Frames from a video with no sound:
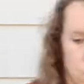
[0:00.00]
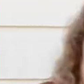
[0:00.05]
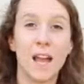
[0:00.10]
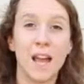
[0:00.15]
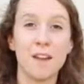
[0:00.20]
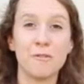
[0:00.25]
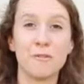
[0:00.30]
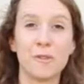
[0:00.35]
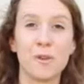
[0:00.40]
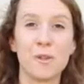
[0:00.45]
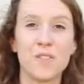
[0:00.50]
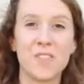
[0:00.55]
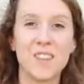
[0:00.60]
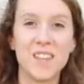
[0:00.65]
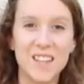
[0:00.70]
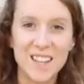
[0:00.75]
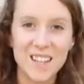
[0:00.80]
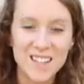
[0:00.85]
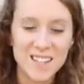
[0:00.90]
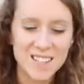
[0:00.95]
And for
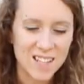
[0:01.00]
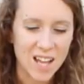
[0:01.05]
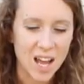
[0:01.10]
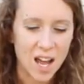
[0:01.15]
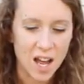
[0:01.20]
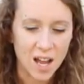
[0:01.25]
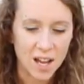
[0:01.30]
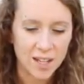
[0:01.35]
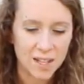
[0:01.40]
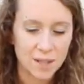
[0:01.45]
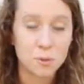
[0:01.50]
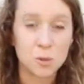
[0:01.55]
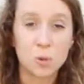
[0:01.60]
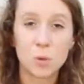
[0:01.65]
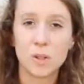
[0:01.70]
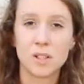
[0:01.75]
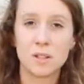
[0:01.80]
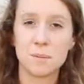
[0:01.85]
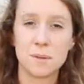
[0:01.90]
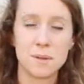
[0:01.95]
these, I am
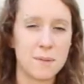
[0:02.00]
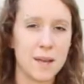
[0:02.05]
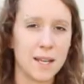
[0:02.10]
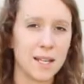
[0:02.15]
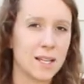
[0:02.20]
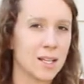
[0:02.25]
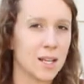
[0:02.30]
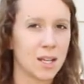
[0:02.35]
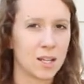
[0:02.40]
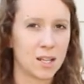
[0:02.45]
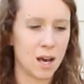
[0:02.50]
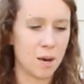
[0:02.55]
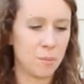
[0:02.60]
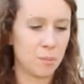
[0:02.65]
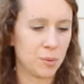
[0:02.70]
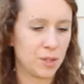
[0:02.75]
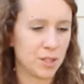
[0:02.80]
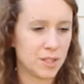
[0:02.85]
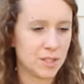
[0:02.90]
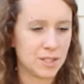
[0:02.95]
going to be making a
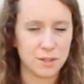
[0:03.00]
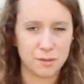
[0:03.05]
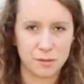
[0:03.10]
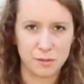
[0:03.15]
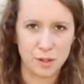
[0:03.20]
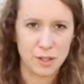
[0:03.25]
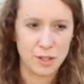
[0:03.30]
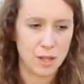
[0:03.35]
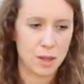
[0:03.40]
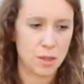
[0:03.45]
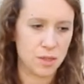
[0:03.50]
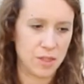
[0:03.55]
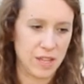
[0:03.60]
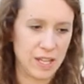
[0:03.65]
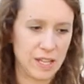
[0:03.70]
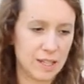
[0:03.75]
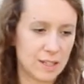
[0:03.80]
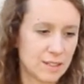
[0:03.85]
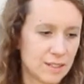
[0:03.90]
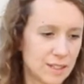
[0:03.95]
couple of different
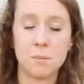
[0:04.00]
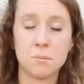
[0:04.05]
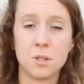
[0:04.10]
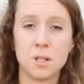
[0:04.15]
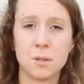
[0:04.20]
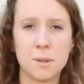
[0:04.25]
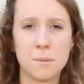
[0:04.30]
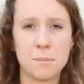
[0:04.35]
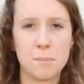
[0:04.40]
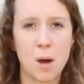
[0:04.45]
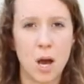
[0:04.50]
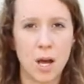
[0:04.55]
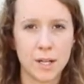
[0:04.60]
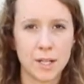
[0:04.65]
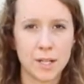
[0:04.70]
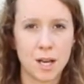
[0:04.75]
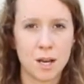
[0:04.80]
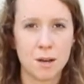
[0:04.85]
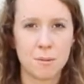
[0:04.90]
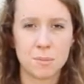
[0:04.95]
things. I'm going to be
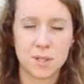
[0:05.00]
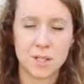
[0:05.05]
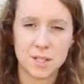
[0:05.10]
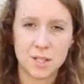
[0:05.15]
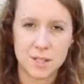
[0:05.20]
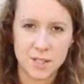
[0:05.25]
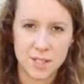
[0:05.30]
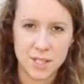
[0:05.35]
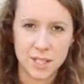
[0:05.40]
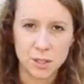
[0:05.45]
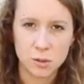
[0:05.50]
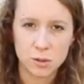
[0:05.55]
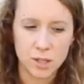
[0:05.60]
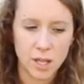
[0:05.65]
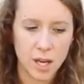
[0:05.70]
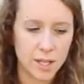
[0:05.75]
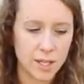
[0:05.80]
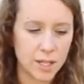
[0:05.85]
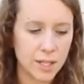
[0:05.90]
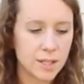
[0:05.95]
potting up single
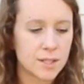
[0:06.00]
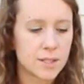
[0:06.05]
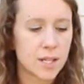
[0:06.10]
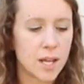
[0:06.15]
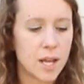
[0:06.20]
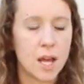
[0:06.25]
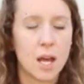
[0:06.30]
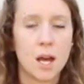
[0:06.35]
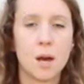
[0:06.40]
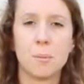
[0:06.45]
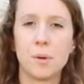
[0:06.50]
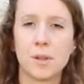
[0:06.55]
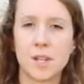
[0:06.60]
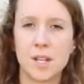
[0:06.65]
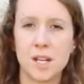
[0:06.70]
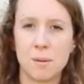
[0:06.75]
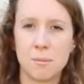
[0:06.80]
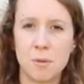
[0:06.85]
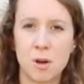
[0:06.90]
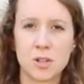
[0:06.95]
cuttings, but
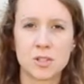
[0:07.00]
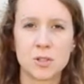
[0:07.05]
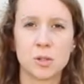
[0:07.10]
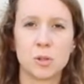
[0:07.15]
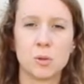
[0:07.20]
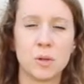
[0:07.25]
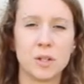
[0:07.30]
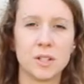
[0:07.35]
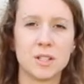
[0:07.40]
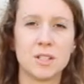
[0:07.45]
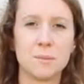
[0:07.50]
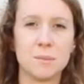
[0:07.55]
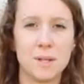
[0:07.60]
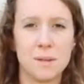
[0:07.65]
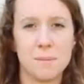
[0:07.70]
then I'm also going to be